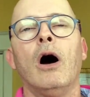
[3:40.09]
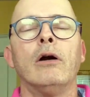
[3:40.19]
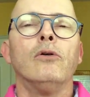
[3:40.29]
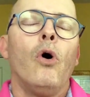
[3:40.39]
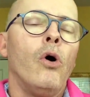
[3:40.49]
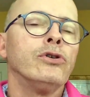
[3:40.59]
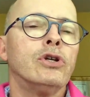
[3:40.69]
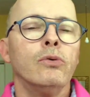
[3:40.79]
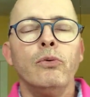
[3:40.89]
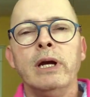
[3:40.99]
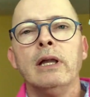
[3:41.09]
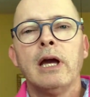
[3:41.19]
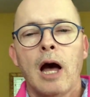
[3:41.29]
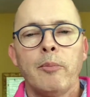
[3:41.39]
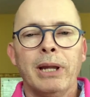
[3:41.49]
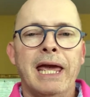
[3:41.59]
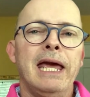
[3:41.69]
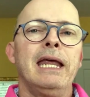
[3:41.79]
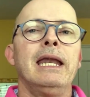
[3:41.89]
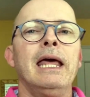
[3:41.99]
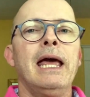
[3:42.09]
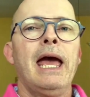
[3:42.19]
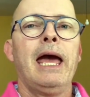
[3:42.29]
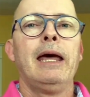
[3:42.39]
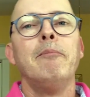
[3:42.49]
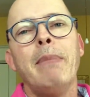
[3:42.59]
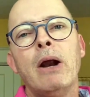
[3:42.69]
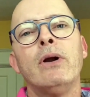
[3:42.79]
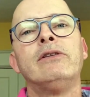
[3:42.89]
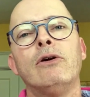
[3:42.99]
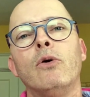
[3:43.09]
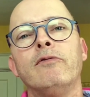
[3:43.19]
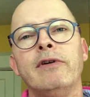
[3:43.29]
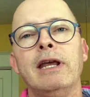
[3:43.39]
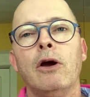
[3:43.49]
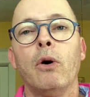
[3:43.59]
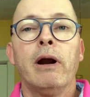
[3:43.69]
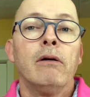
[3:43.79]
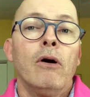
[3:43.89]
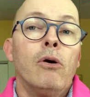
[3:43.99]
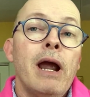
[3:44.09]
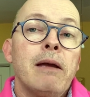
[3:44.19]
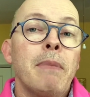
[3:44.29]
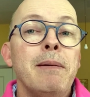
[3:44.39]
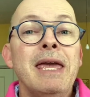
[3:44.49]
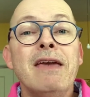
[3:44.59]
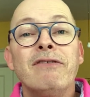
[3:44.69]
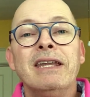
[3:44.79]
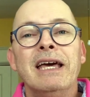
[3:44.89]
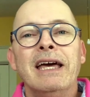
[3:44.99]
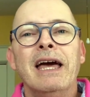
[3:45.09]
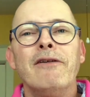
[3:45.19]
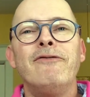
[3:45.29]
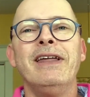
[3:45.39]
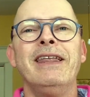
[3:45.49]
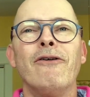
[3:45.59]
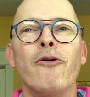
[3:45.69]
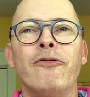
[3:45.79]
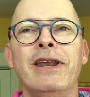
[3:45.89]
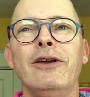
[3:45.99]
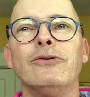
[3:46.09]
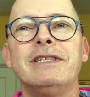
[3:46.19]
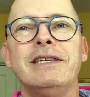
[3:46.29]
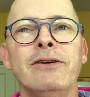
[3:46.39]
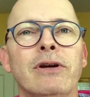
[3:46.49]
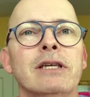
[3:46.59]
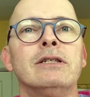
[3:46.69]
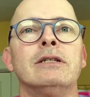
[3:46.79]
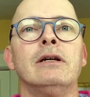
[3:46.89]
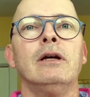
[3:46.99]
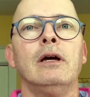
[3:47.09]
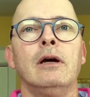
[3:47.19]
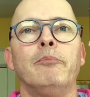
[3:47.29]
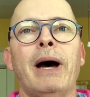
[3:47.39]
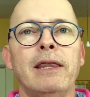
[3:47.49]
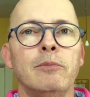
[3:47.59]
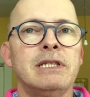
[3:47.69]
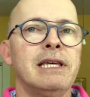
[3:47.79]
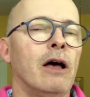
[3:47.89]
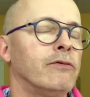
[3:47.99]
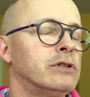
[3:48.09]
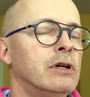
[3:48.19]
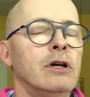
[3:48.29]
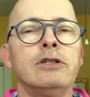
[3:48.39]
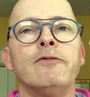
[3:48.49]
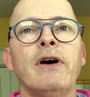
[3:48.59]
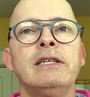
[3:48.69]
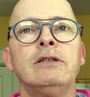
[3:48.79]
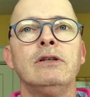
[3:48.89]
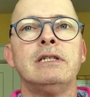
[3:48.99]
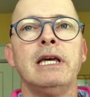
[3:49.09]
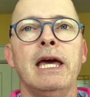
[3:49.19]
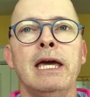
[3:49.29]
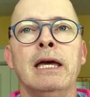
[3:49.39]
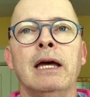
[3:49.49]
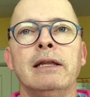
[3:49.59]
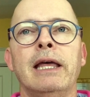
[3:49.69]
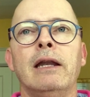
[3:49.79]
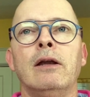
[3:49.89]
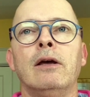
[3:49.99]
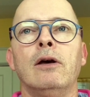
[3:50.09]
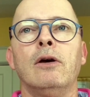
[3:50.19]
are also really complicated and merit their own video, or, or heck, maybe even vid- their own video series by themselves. Suffice it to say that